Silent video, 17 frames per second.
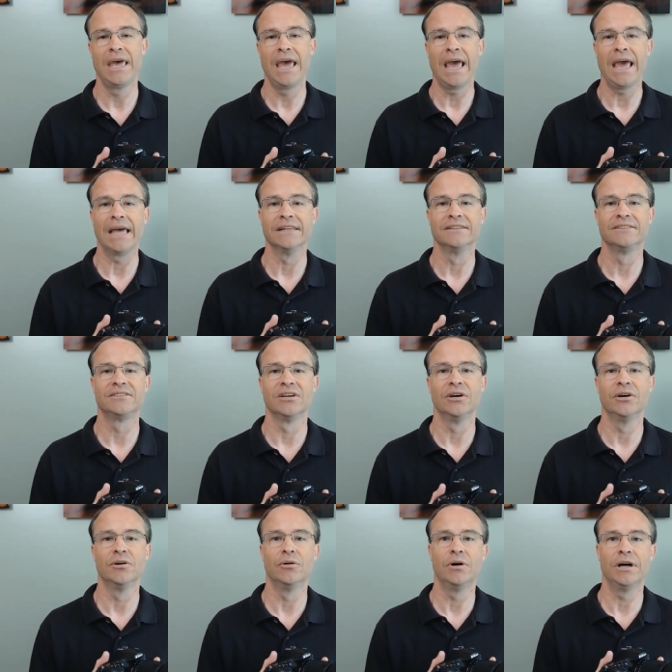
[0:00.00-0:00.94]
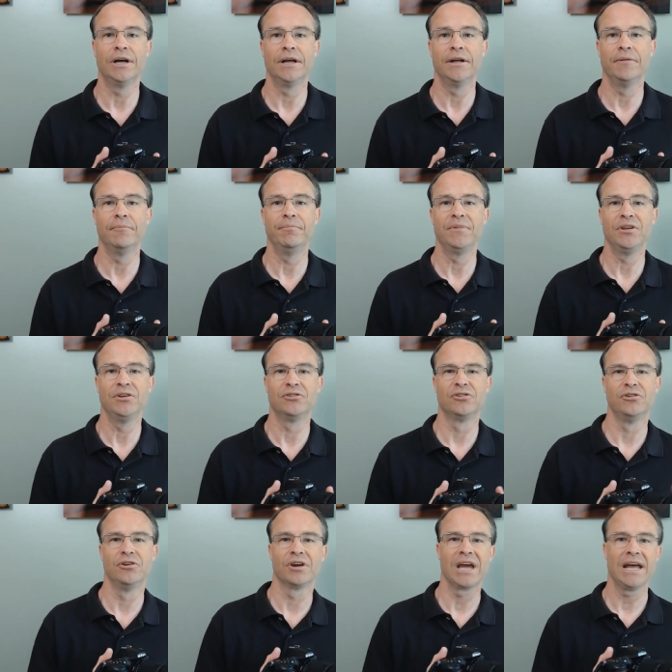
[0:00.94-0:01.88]
And so, um, so
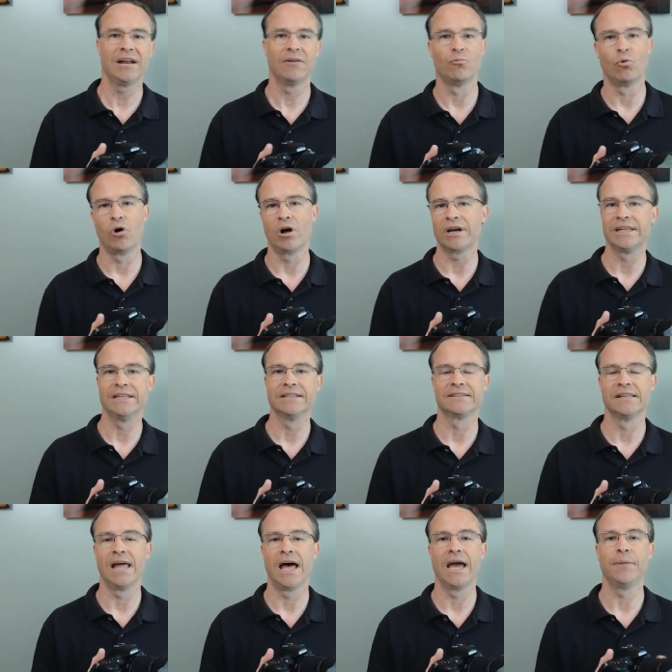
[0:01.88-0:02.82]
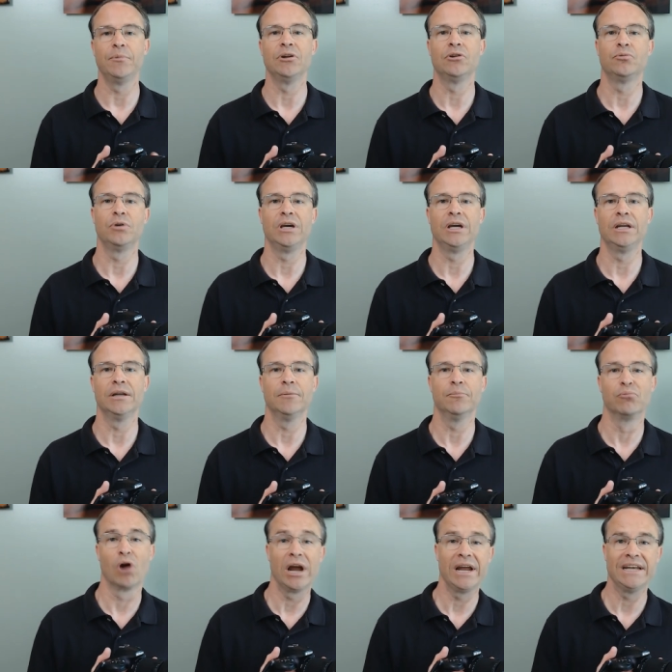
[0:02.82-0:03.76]
you're kind of walking this line between
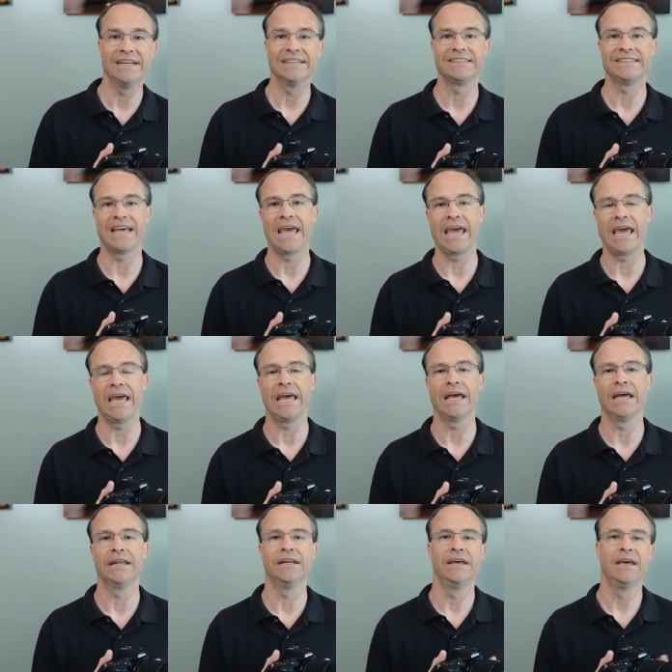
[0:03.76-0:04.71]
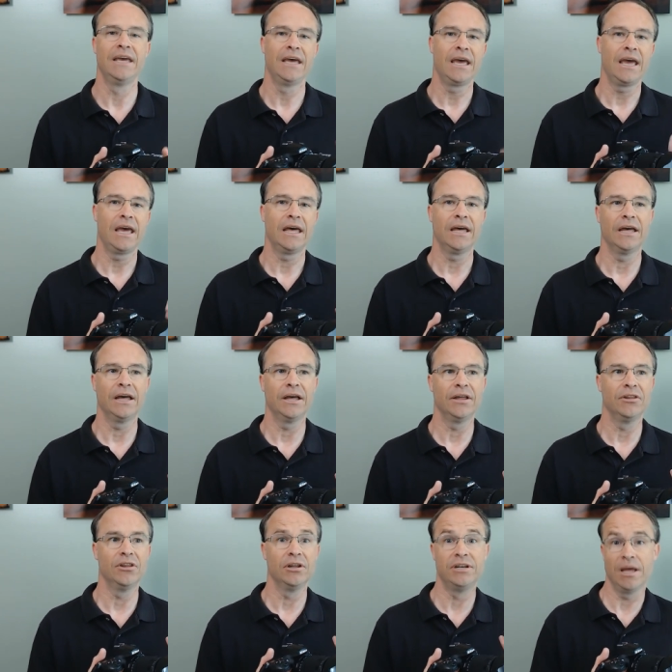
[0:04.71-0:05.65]
brightness and uh,
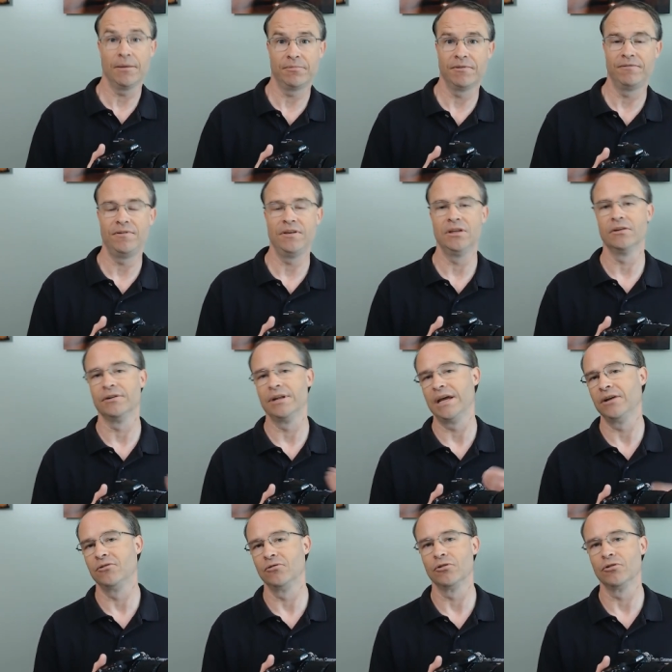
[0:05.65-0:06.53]
the depth of field and or